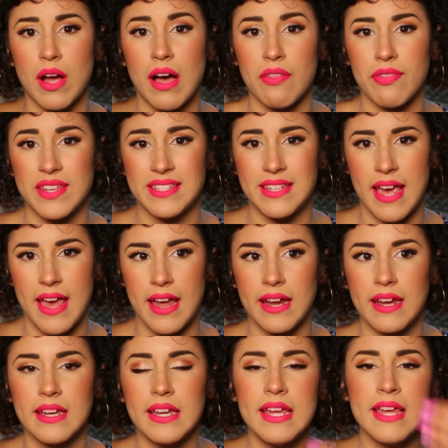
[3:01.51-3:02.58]
throughout the
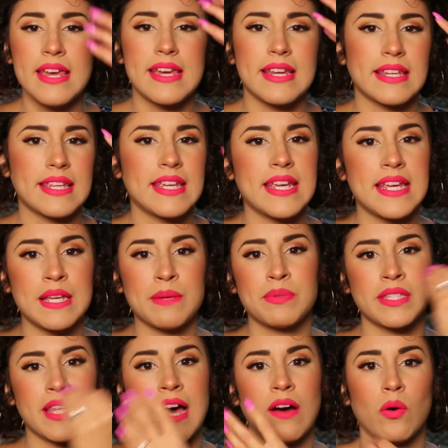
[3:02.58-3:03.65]
day. It
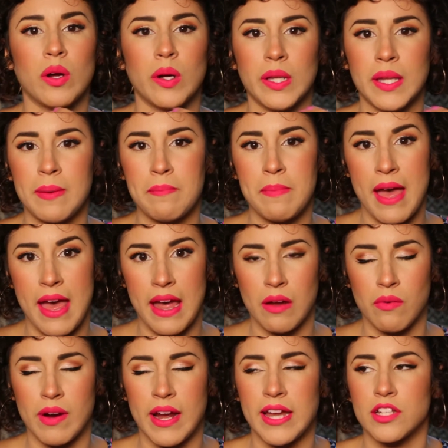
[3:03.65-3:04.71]
keeps that oil at
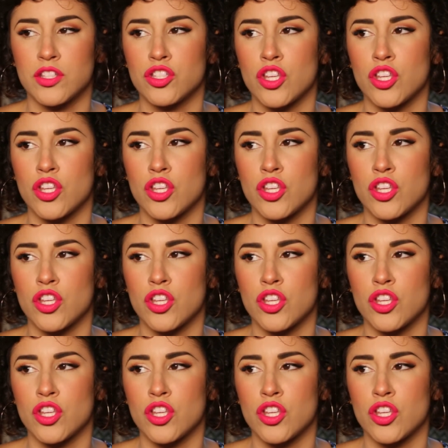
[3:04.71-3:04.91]
bay, right?